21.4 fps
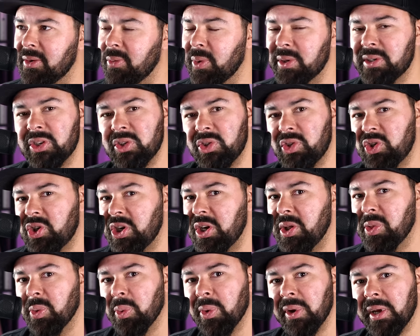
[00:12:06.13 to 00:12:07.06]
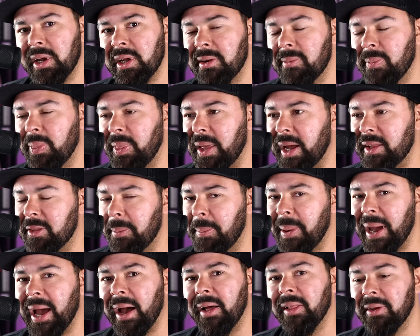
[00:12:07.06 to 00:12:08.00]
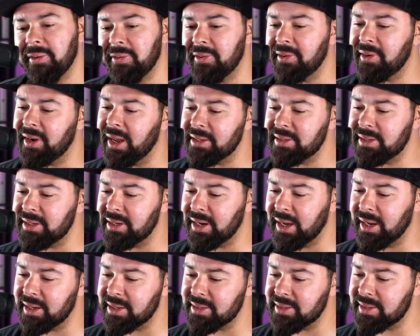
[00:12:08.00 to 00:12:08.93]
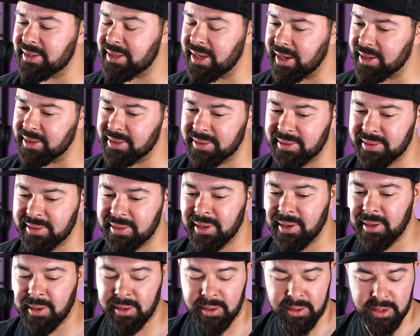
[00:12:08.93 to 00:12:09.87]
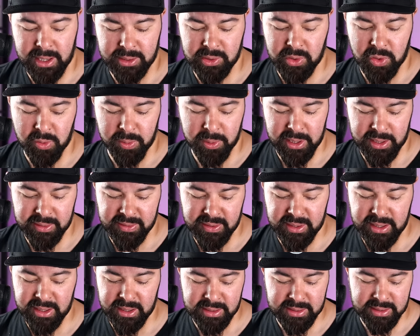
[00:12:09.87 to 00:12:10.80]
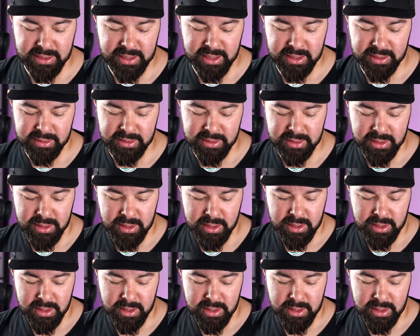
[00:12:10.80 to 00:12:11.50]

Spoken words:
Went to G3 at the Palace in 1996, October 1996.